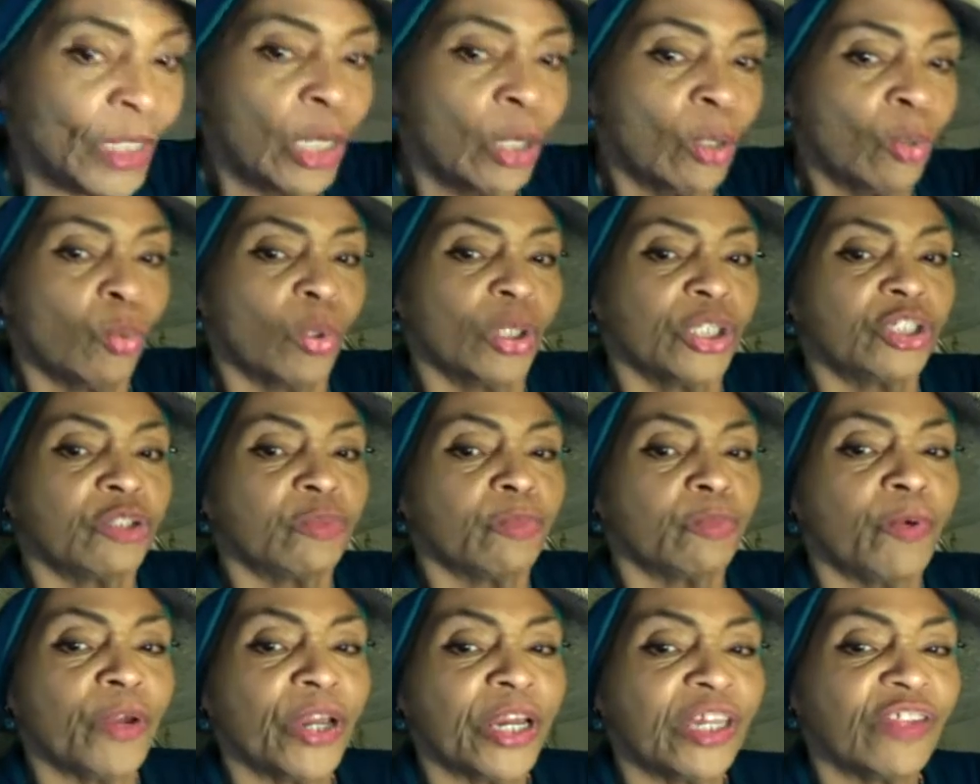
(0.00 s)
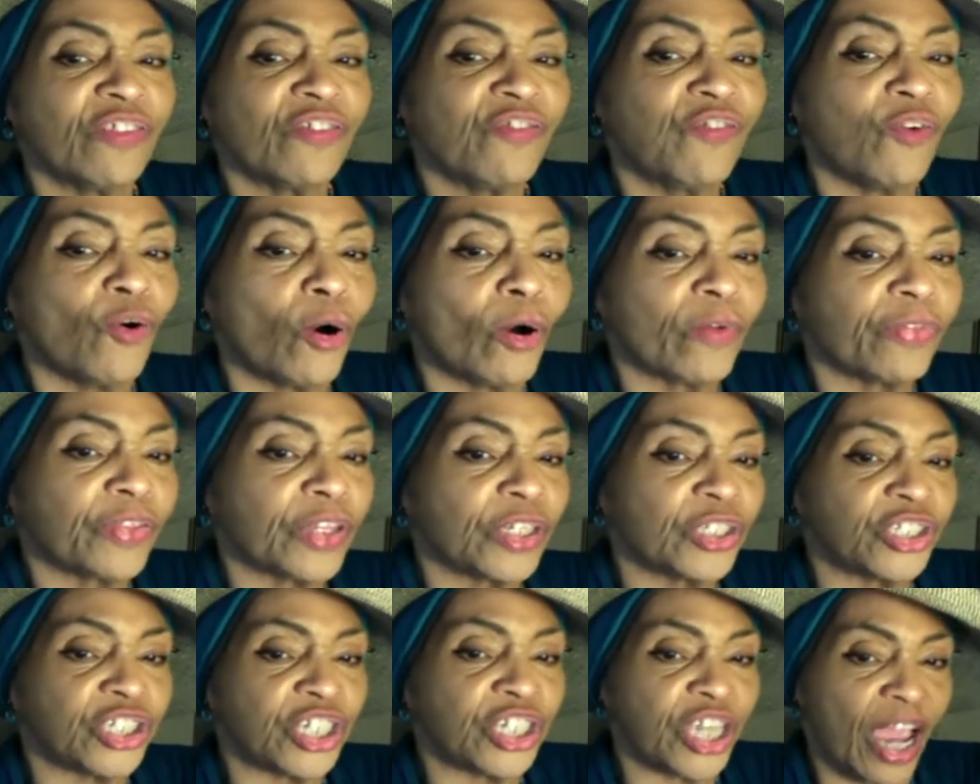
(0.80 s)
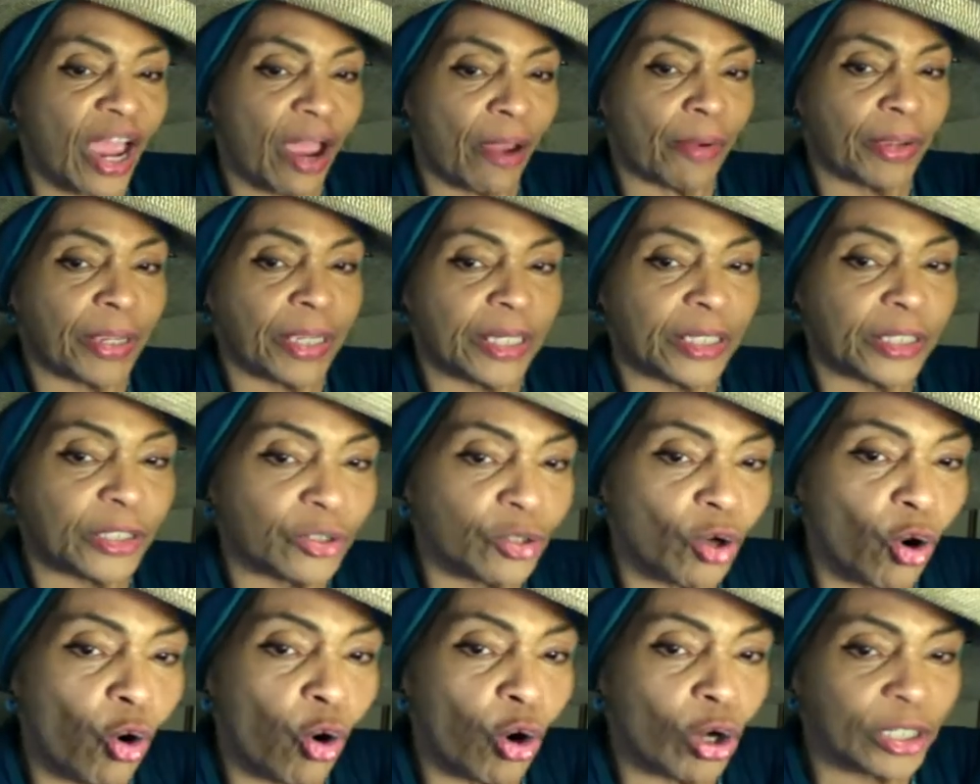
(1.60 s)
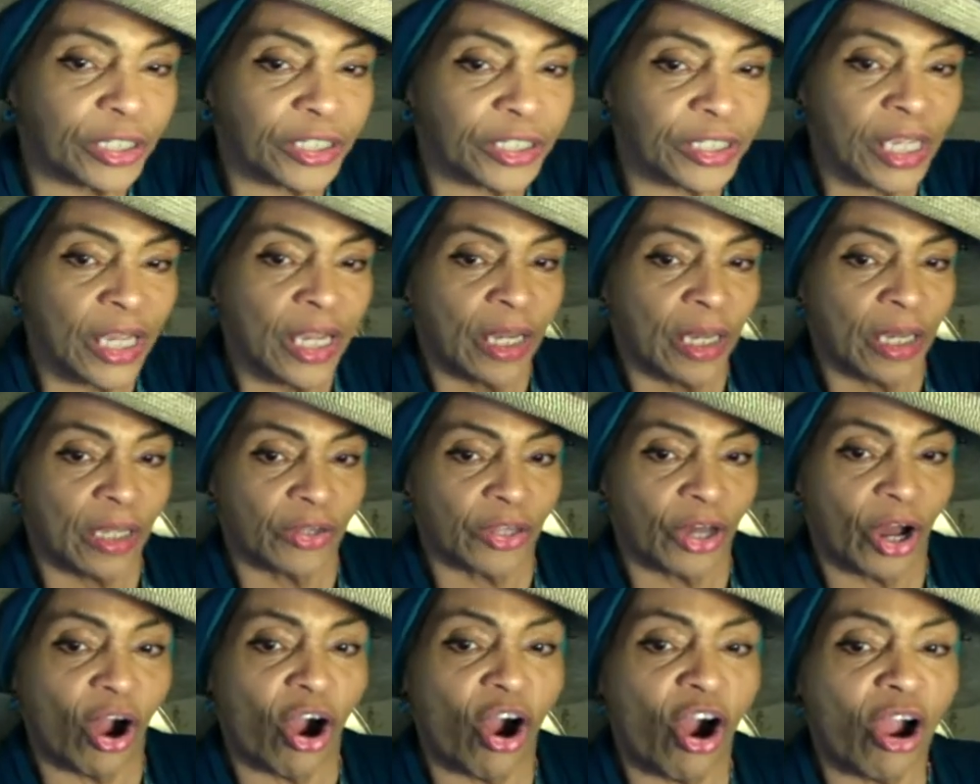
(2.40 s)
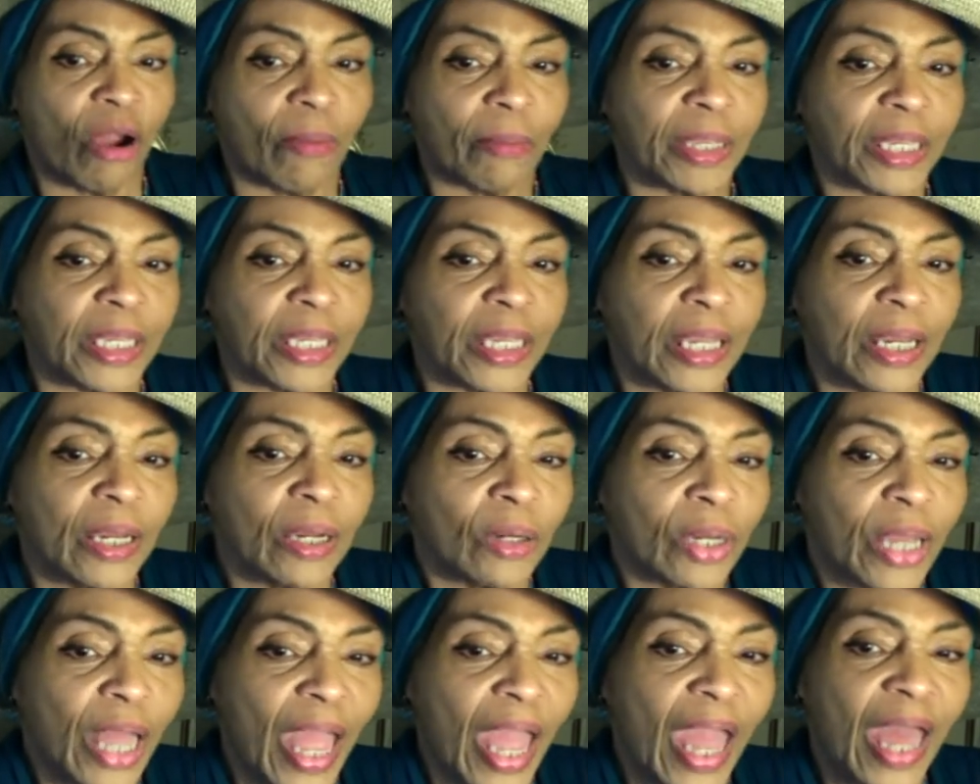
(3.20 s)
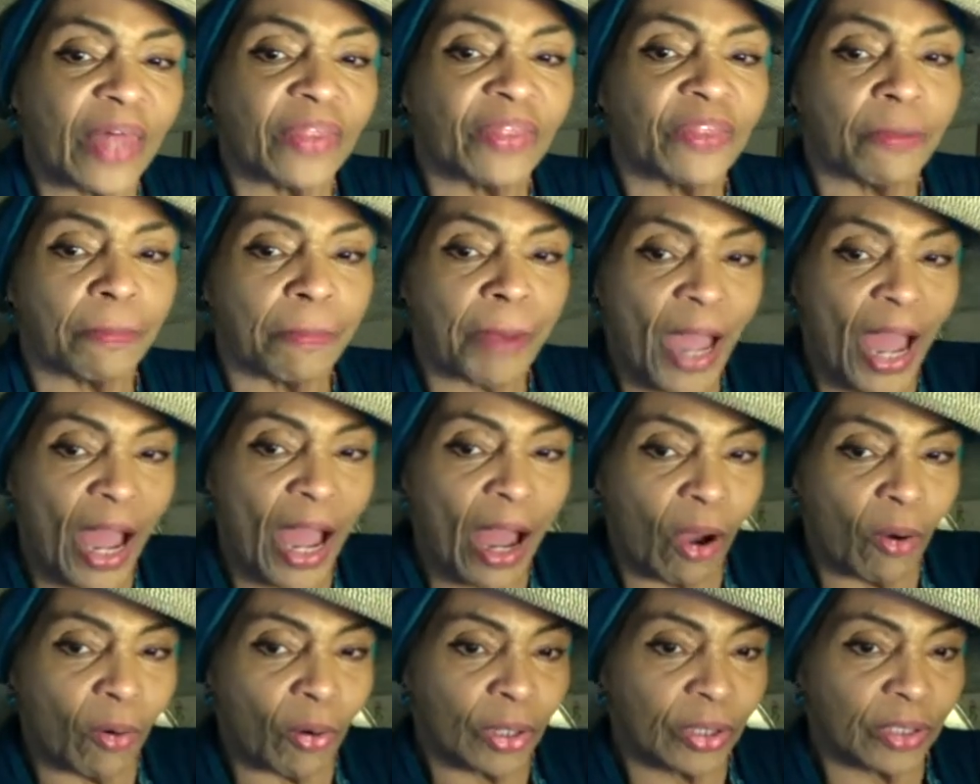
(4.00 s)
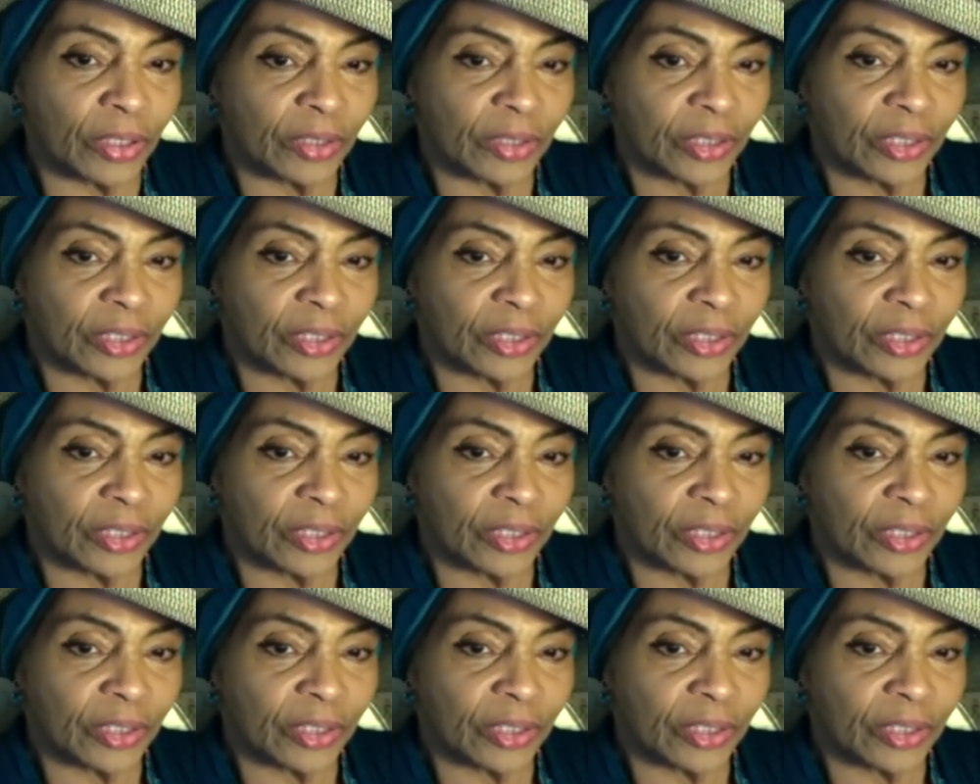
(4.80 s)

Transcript: which bringeth forth the chariot and horse, the army and the power.